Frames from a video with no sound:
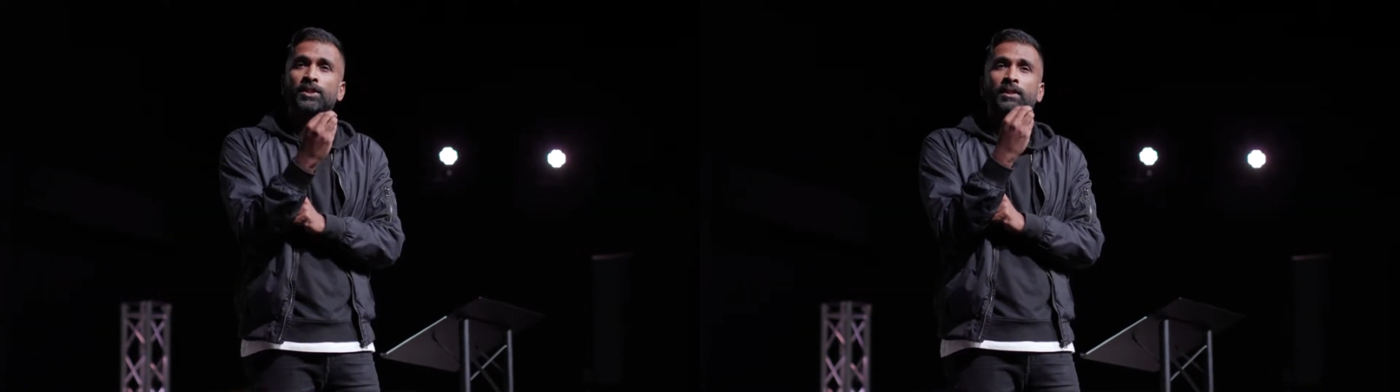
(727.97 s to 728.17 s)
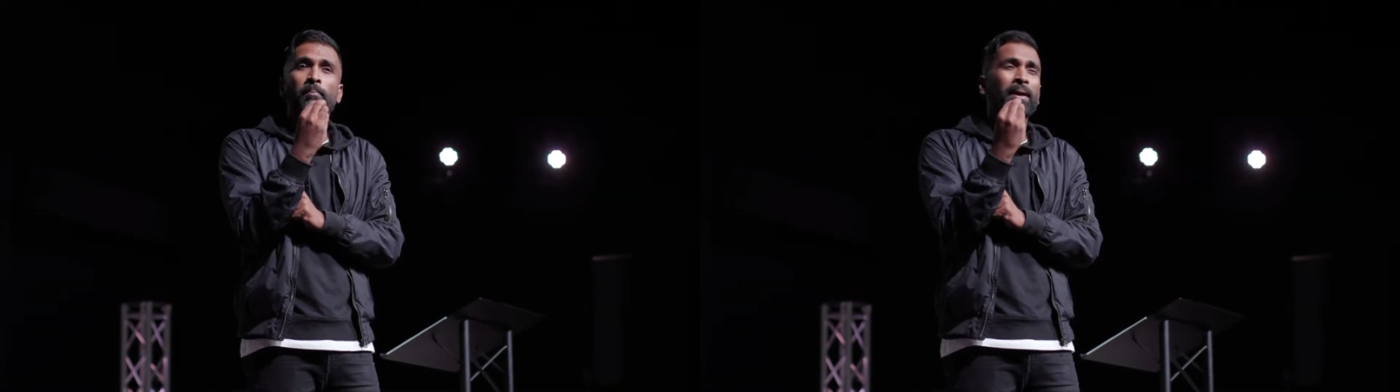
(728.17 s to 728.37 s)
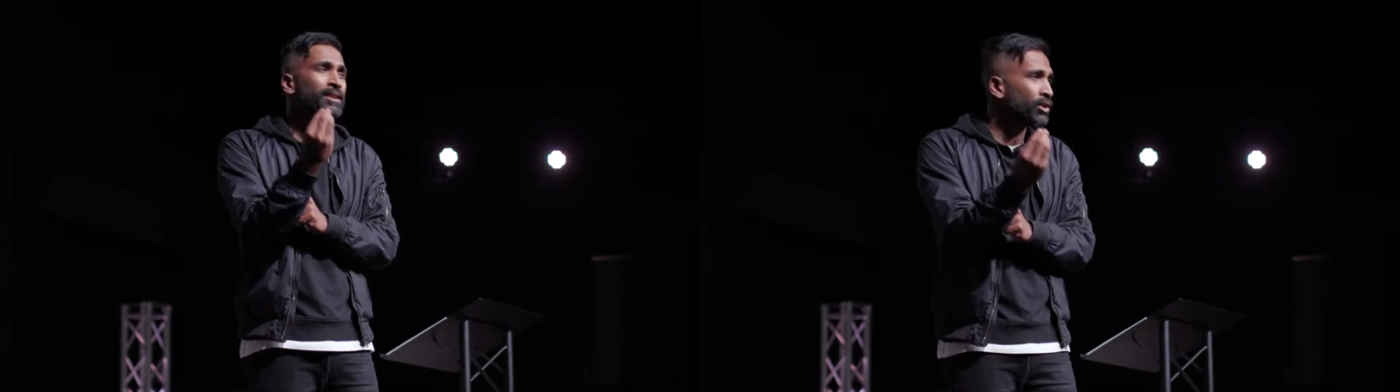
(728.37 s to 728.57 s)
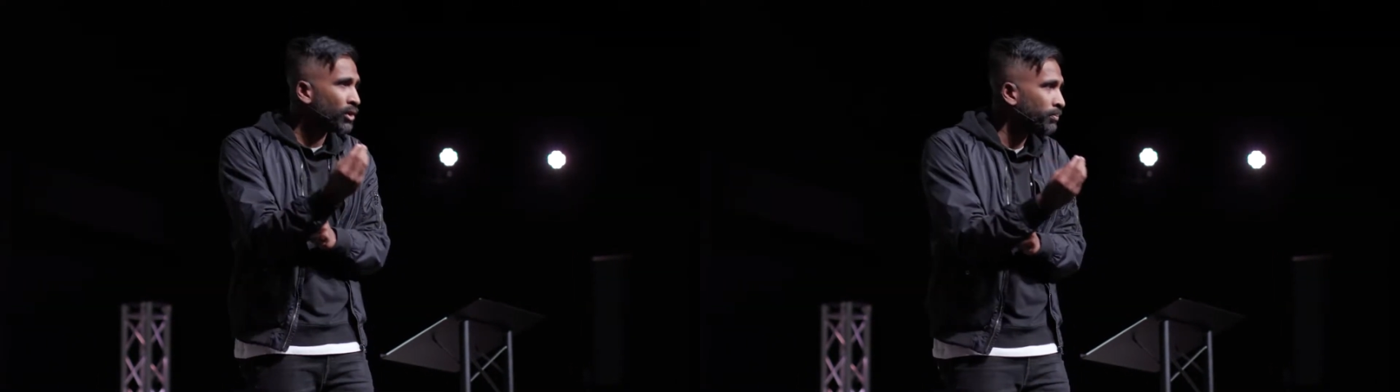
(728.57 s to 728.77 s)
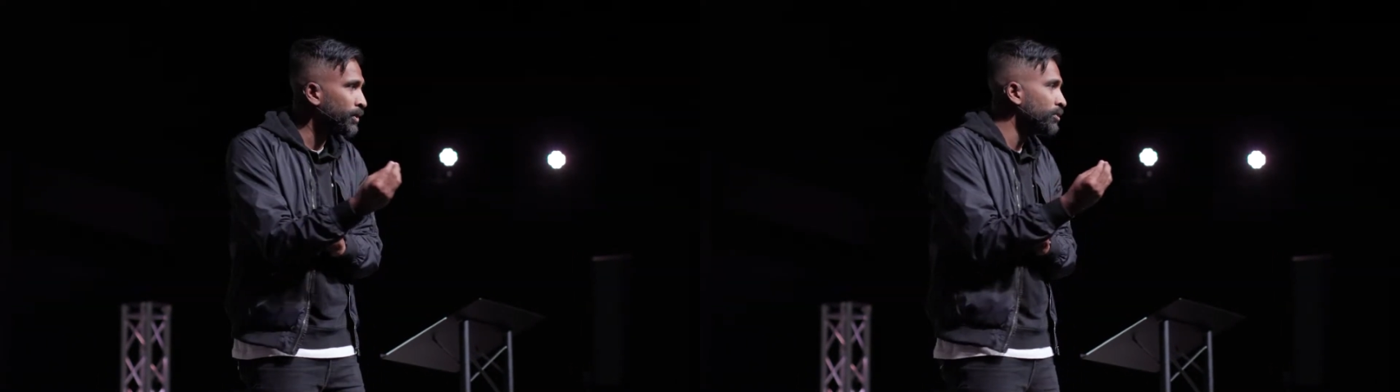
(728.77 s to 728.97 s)
the mental
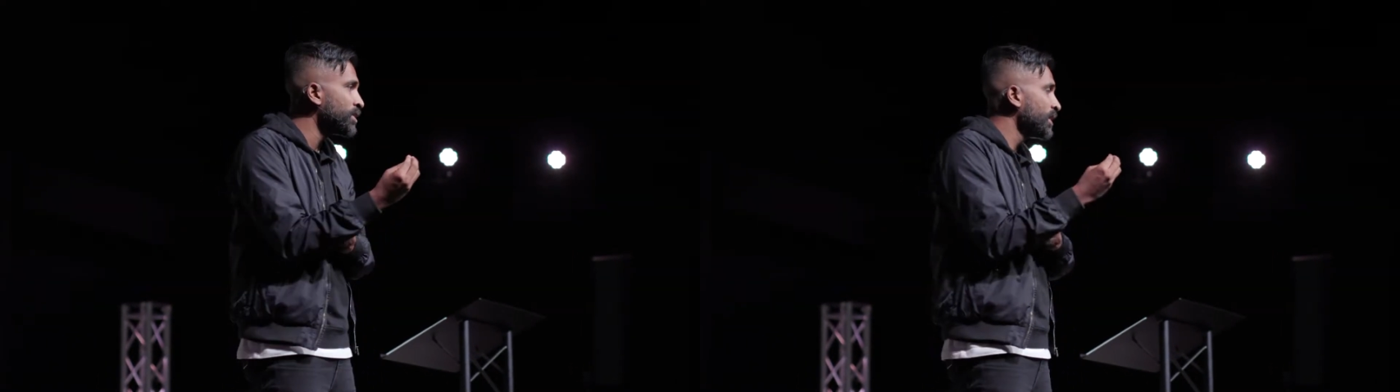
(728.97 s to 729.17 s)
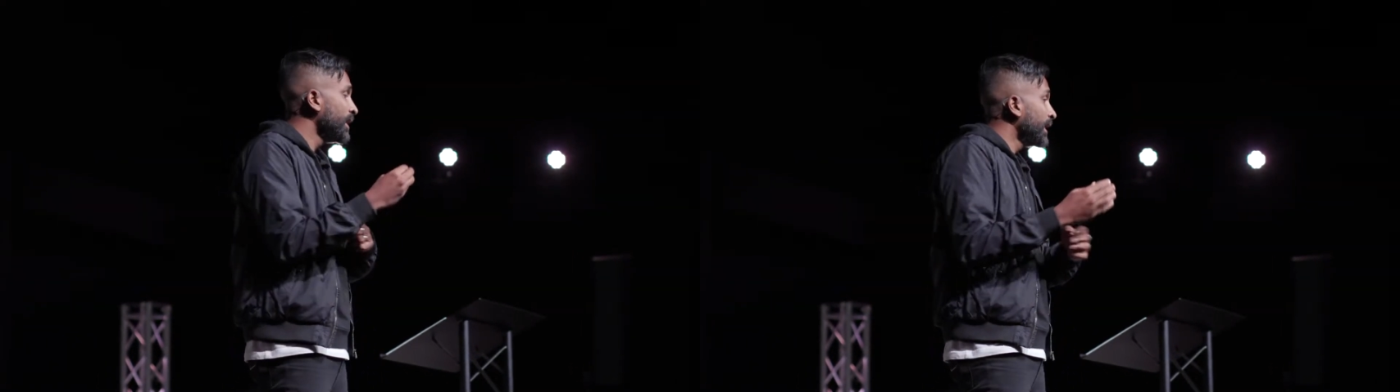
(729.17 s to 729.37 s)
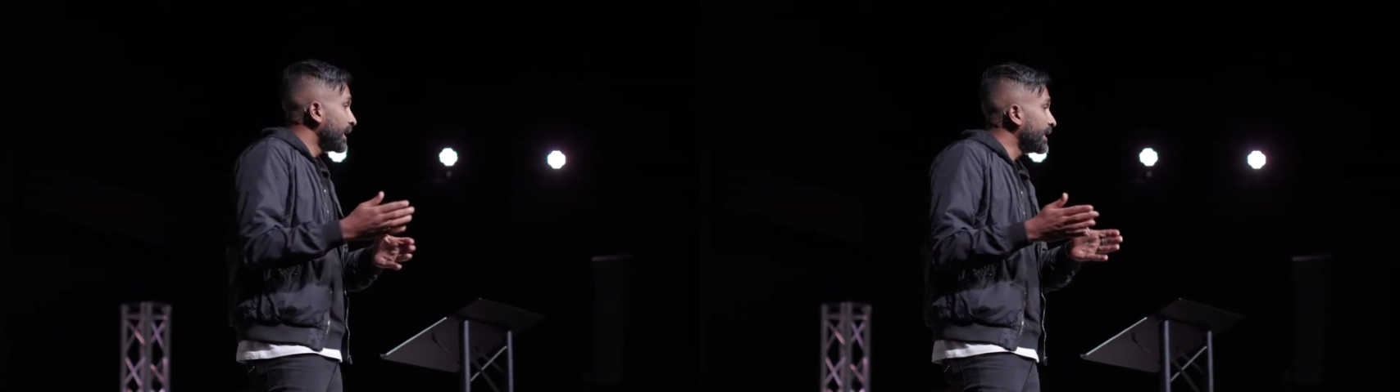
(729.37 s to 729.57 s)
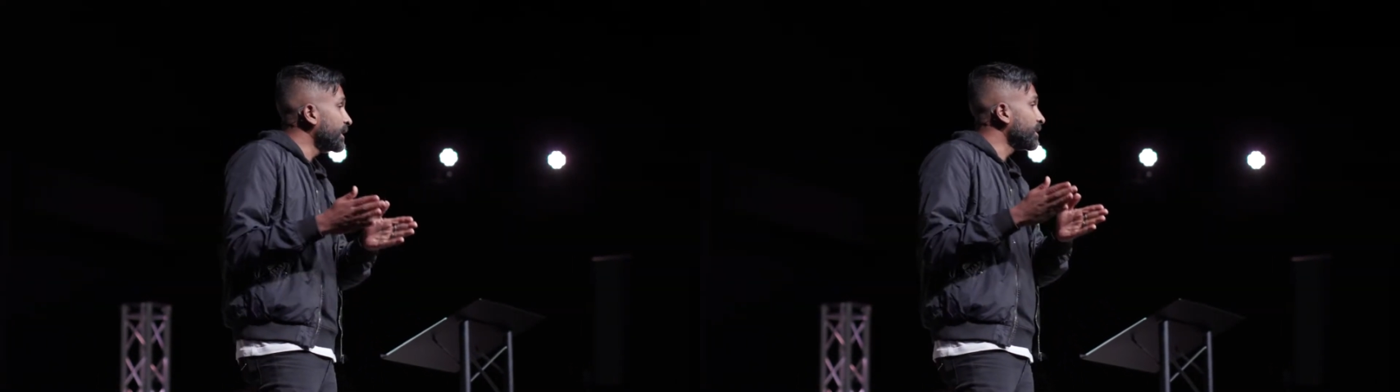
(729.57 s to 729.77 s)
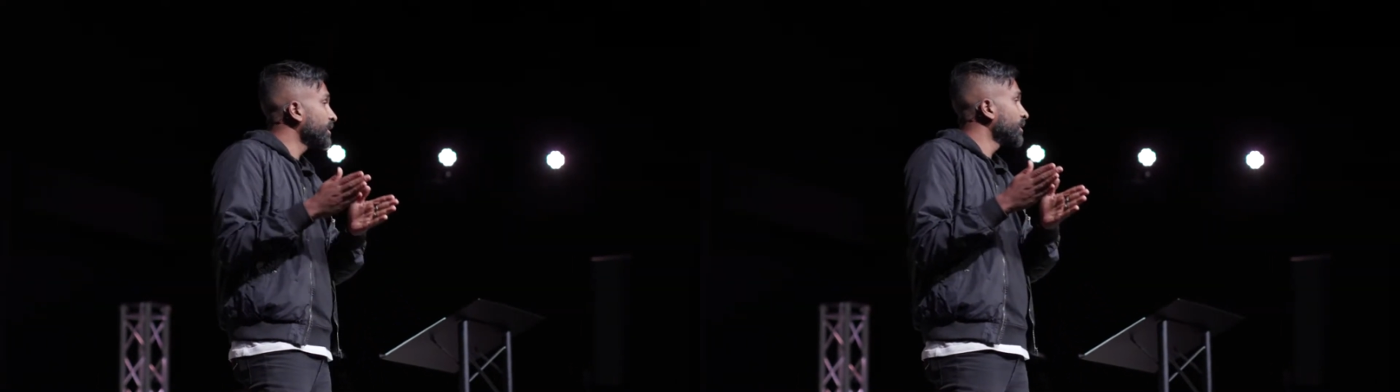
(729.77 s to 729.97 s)
abuse, it
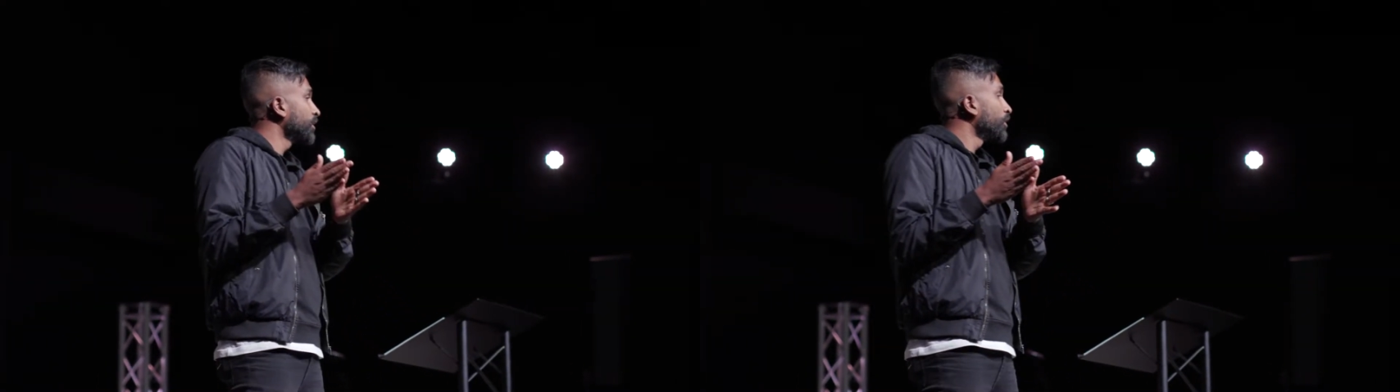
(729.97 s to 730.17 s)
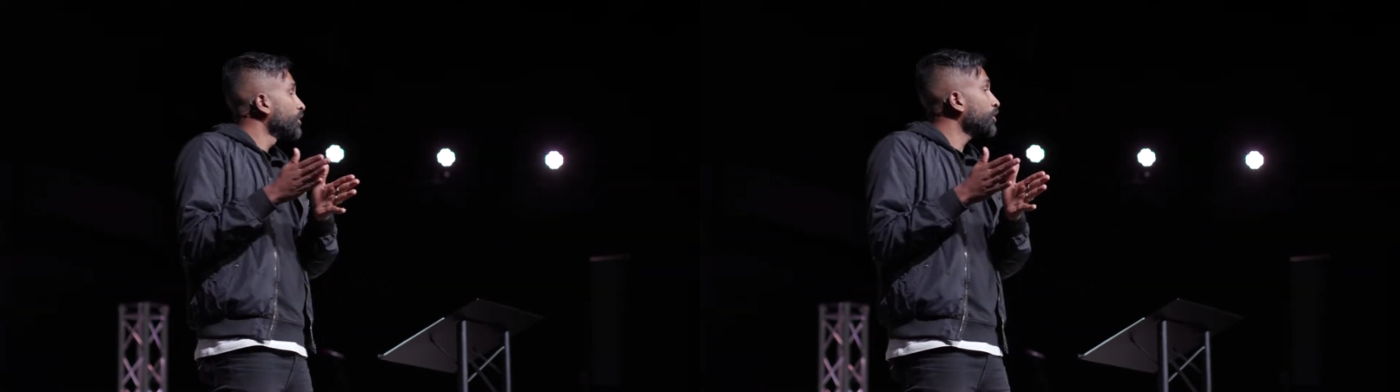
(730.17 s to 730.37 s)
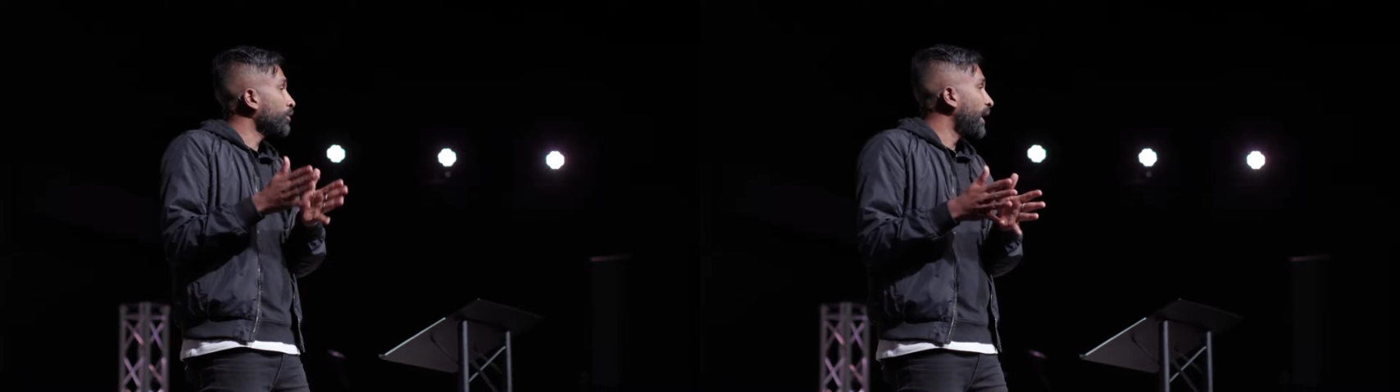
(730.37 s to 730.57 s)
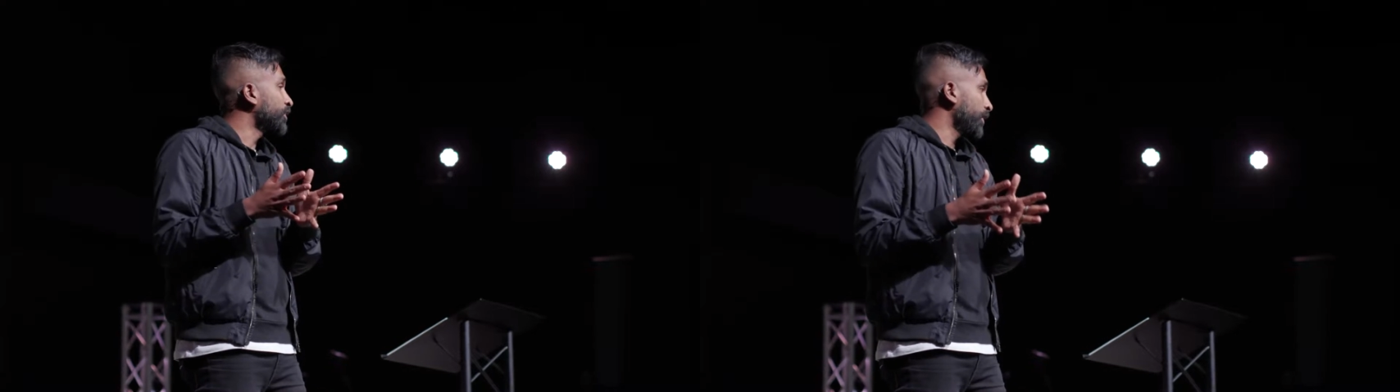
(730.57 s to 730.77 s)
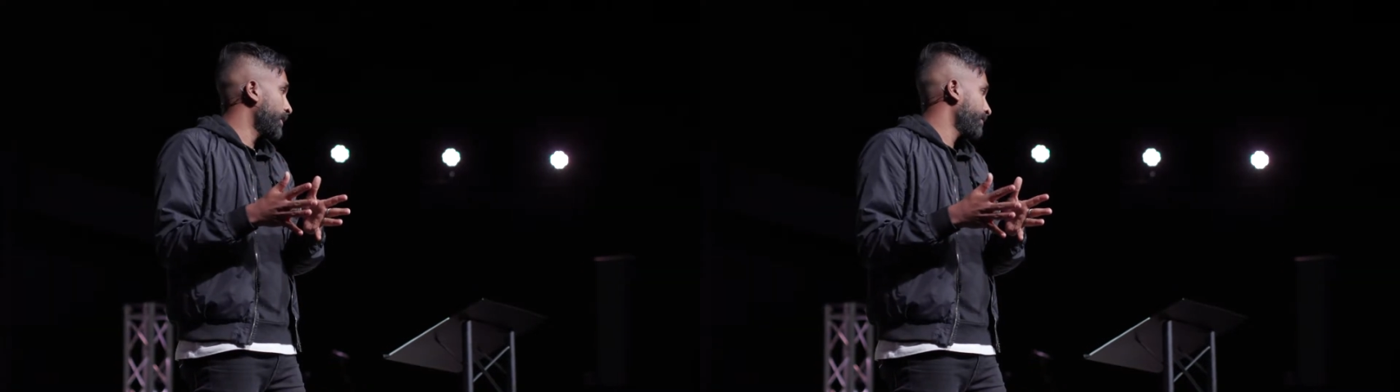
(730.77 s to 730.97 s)
is tragic